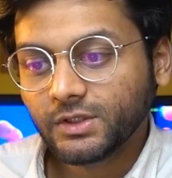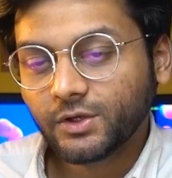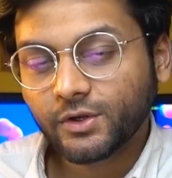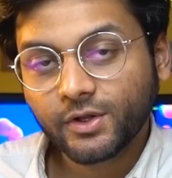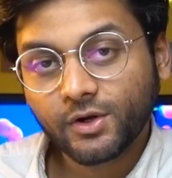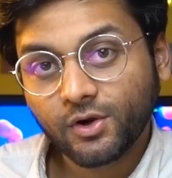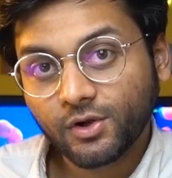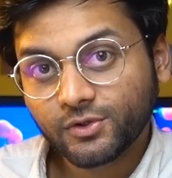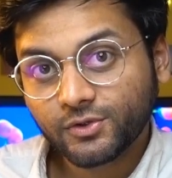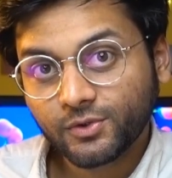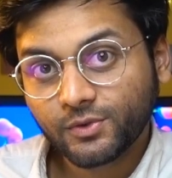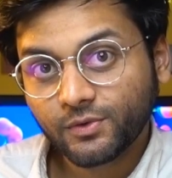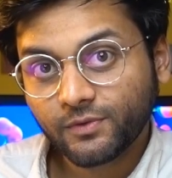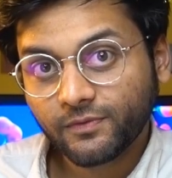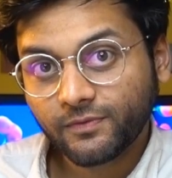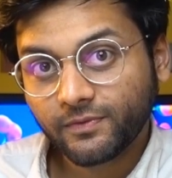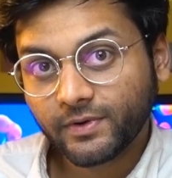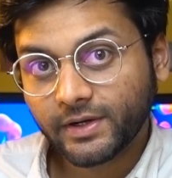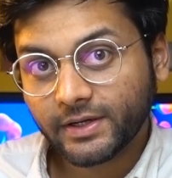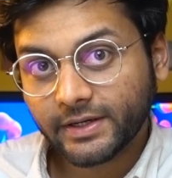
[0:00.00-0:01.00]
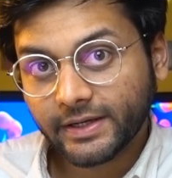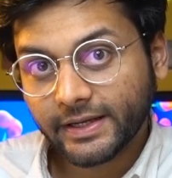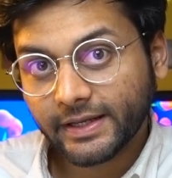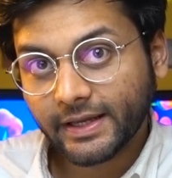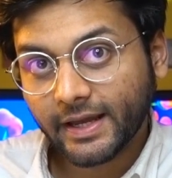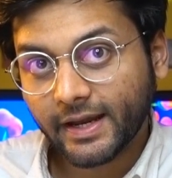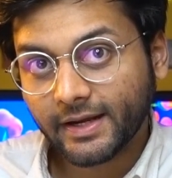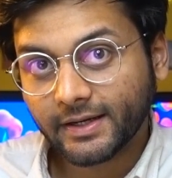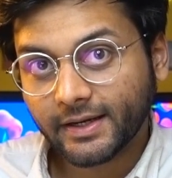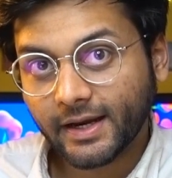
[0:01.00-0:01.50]
You can also do
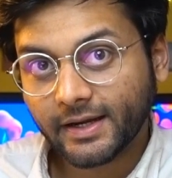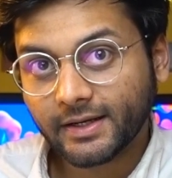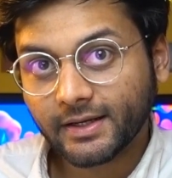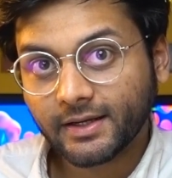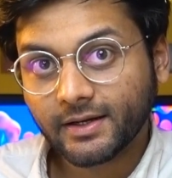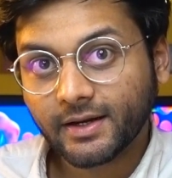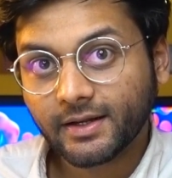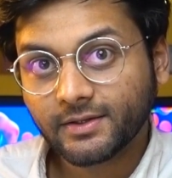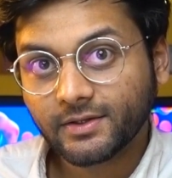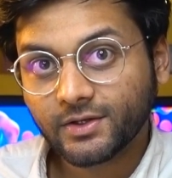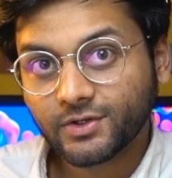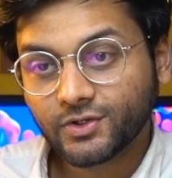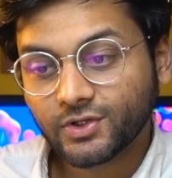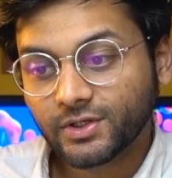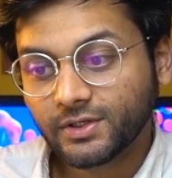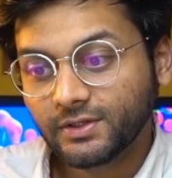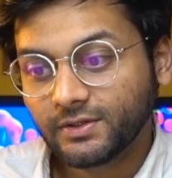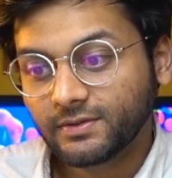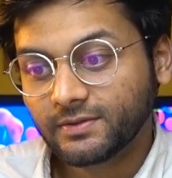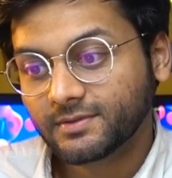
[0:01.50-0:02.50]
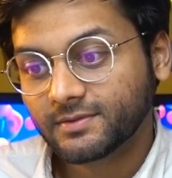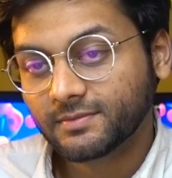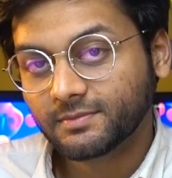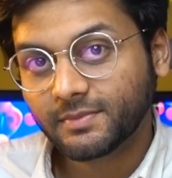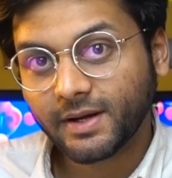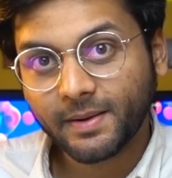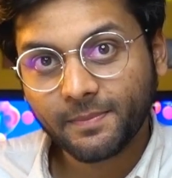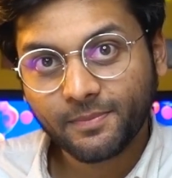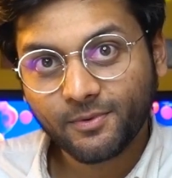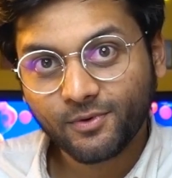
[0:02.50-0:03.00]
filtering and categorization
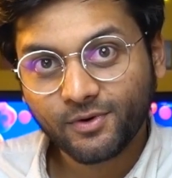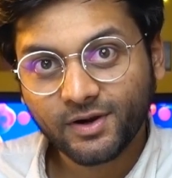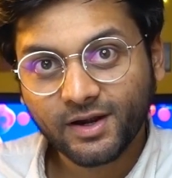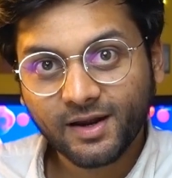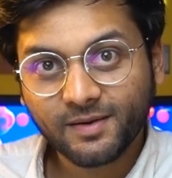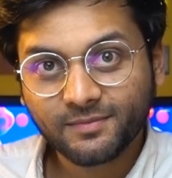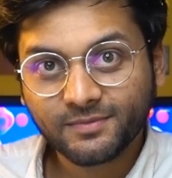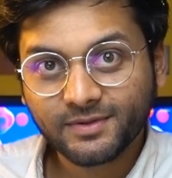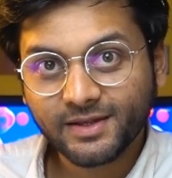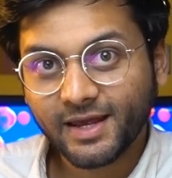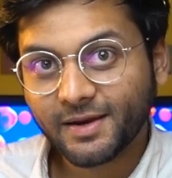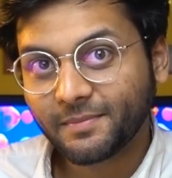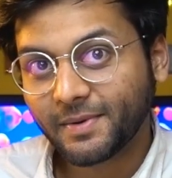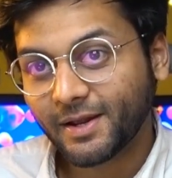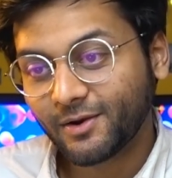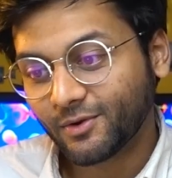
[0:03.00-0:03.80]
by programs and by